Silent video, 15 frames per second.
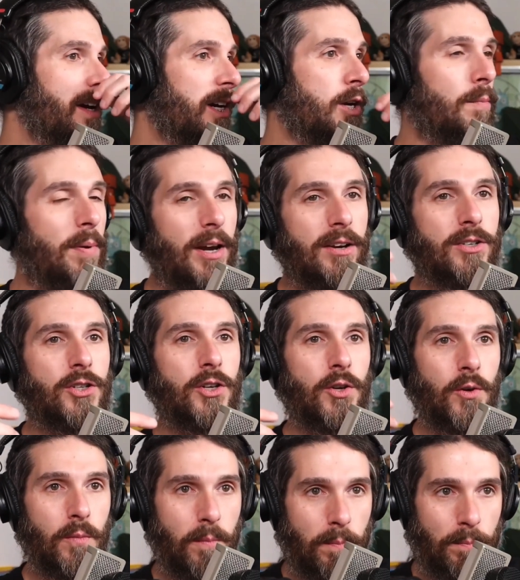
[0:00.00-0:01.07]
compared
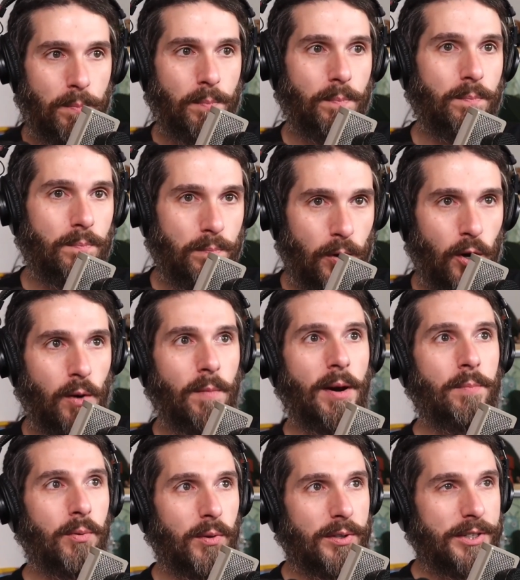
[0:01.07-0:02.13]
to boom, I
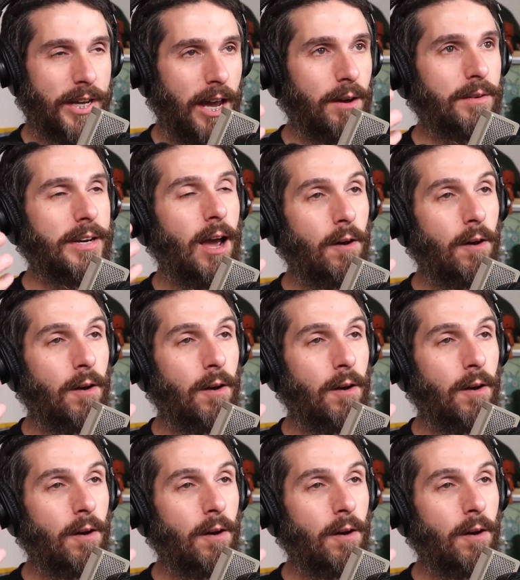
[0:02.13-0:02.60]
pull it down.